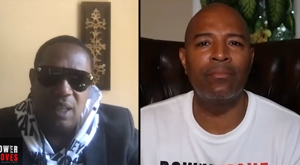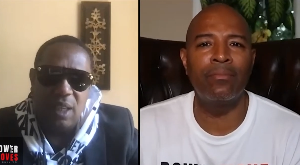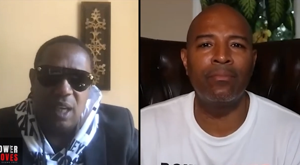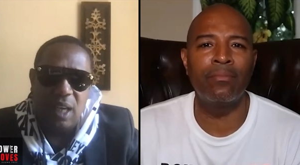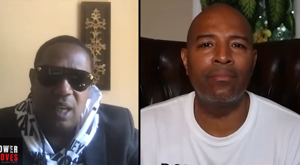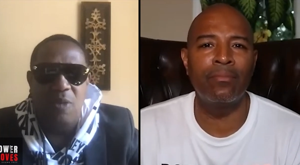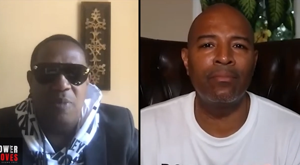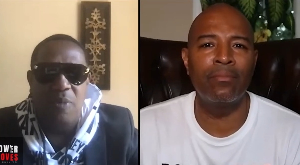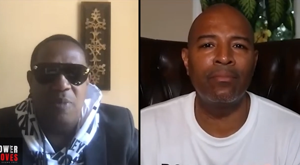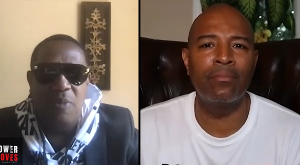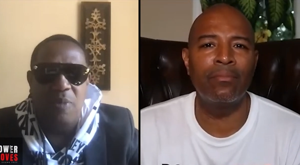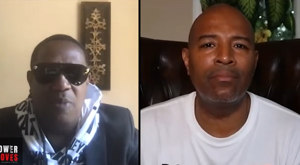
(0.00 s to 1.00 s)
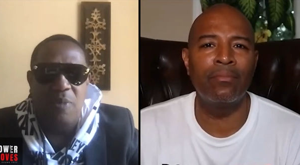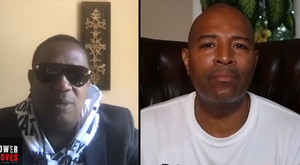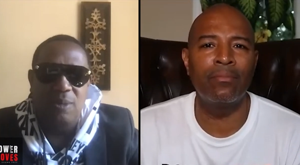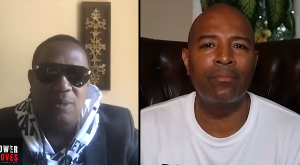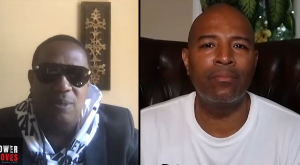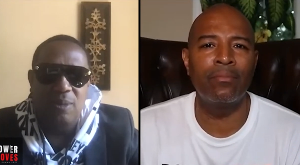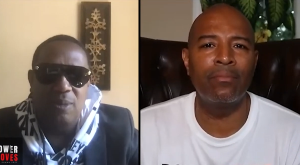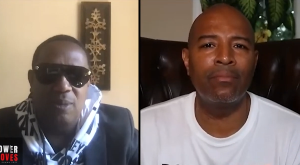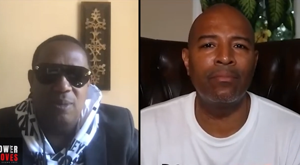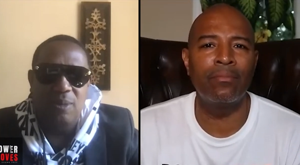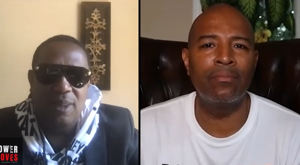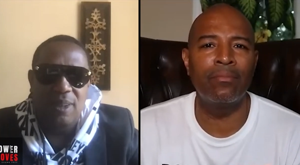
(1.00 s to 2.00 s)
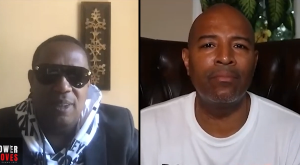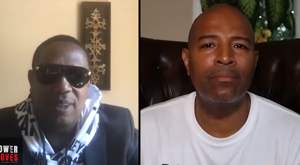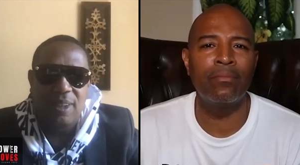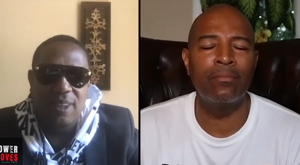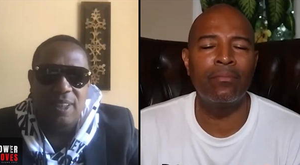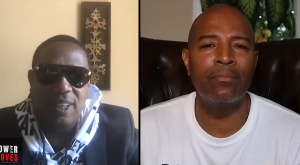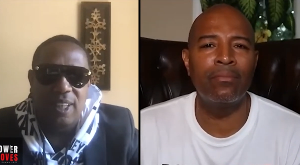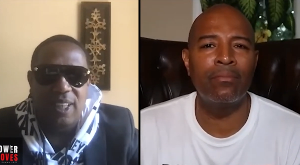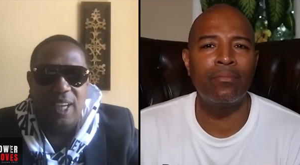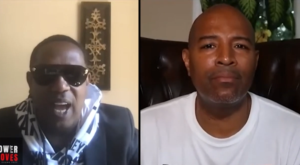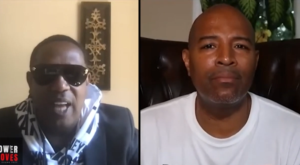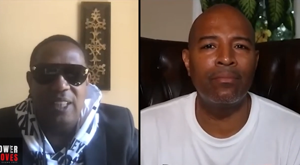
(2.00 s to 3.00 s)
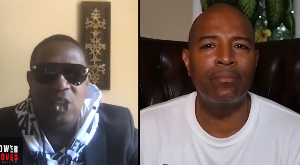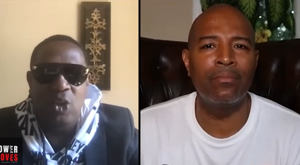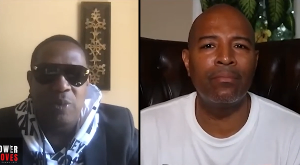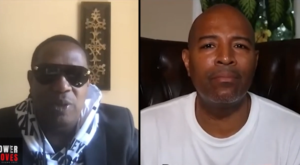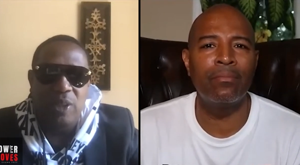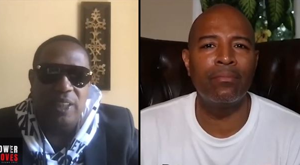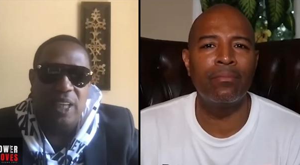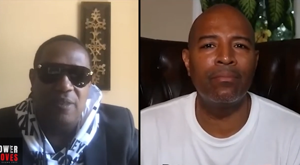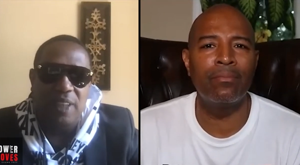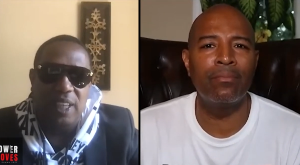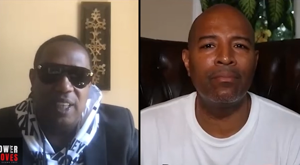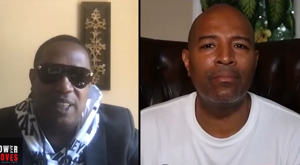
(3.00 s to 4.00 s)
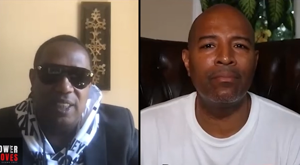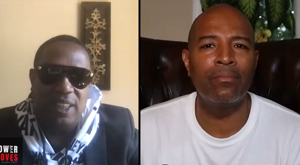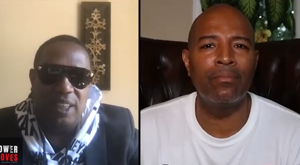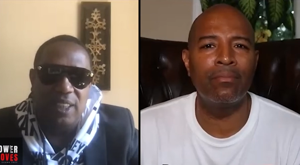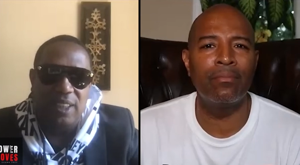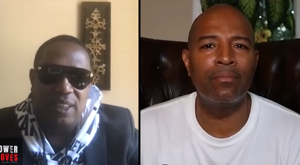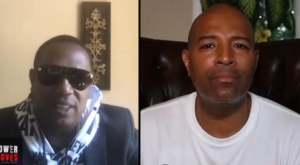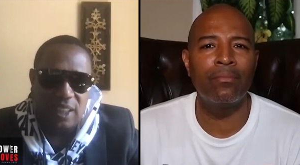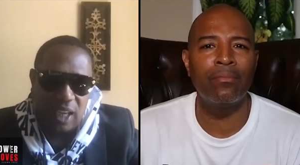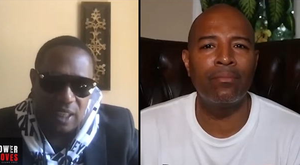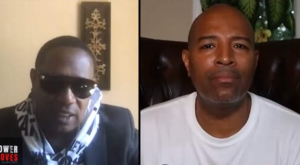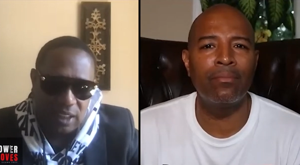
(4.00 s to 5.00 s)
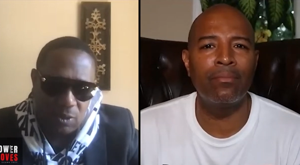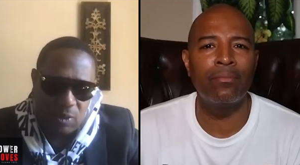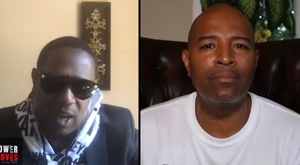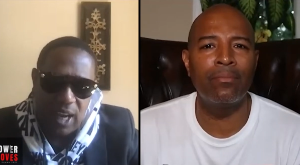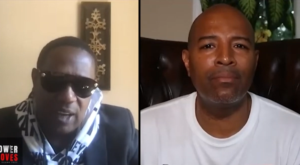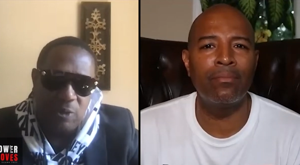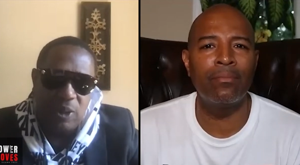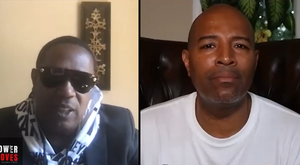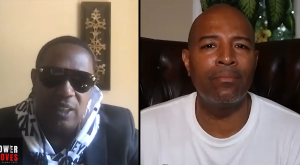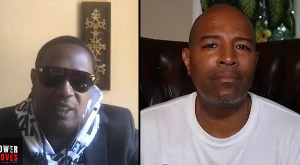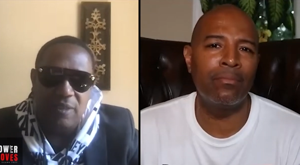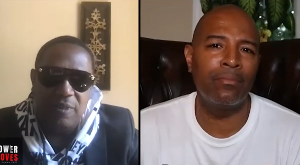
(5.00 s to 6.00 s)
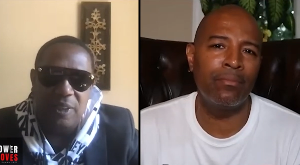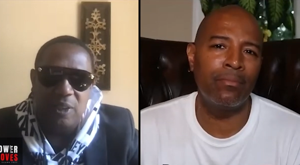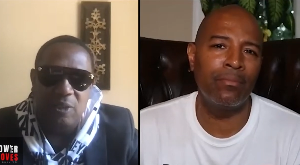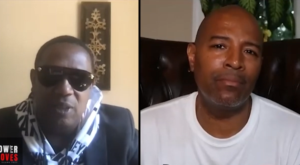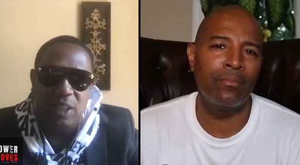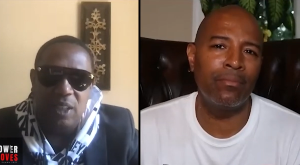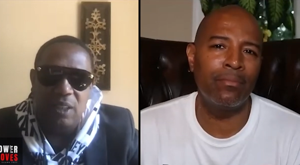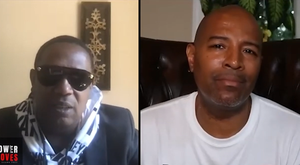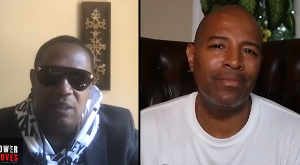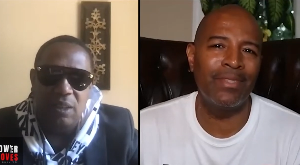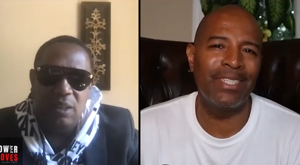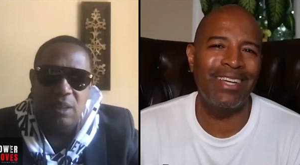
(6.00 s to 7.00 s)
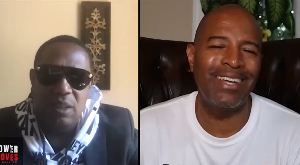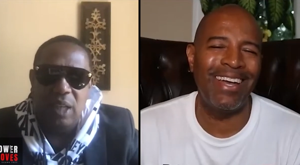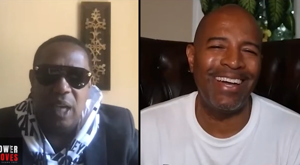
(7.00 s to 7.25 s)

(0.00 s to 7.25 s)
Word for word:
Speaker 1: "I'm gonna just go back home." And the guy told me, "You'll never get a deal in this town." I said, "Well, I ain't really looking for no deal. I'm